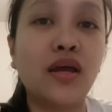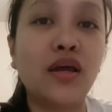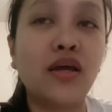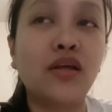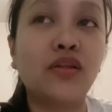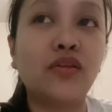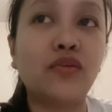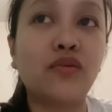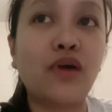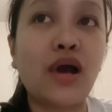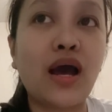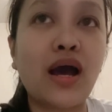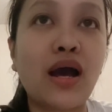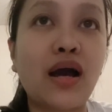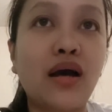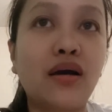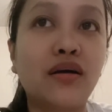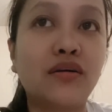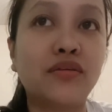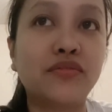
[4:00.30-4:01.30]
to
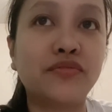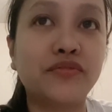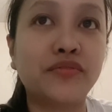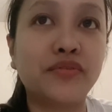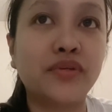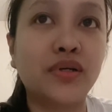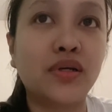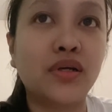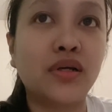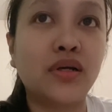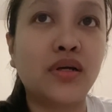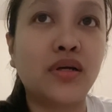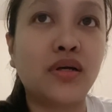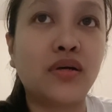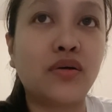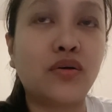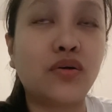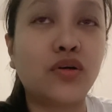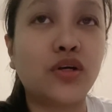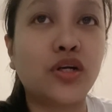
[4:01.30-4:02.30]
have
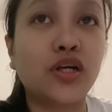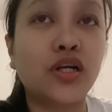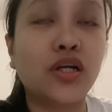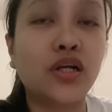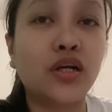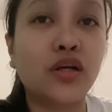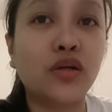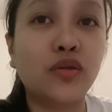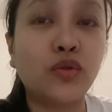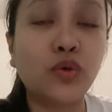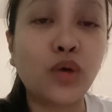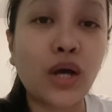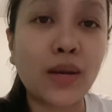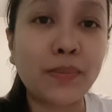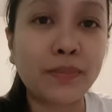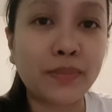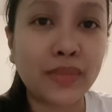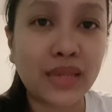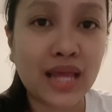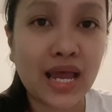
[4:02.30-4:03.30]
or to
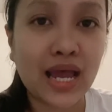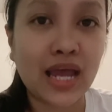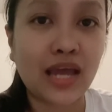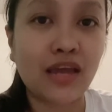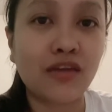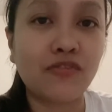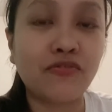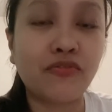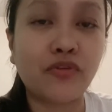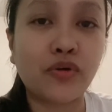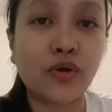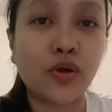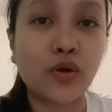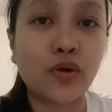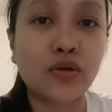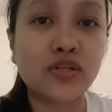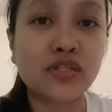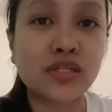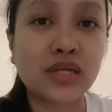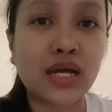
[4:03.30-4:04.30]
apply for
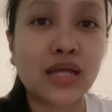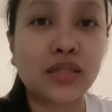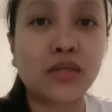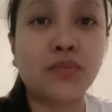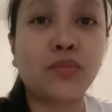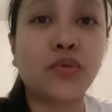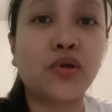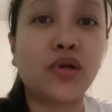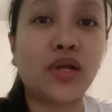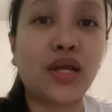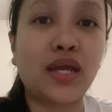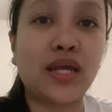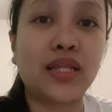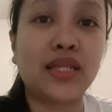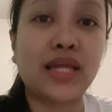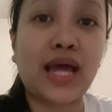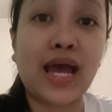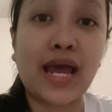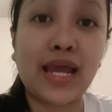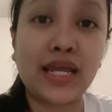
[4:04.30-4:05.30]
your
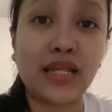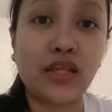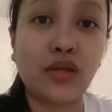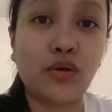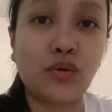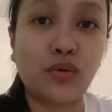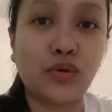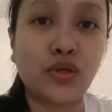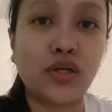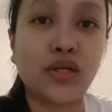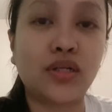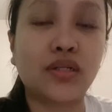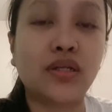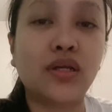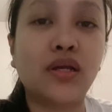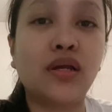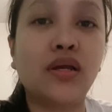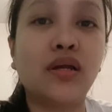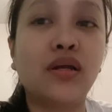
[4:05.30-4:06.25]
Skatteverket ID card